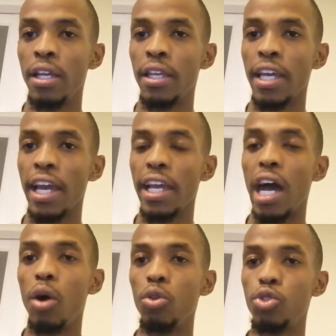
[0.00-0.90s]
Okay,
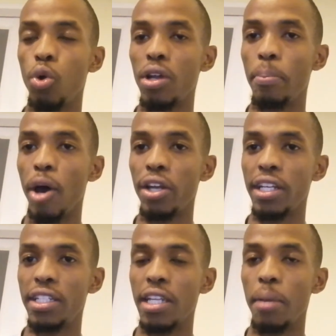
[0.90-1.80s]
I will talk about
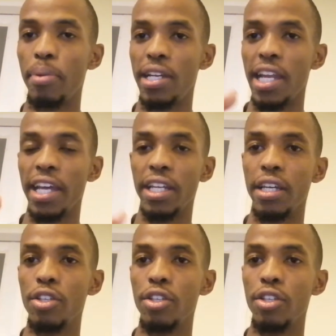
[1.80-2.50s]
it a bit later.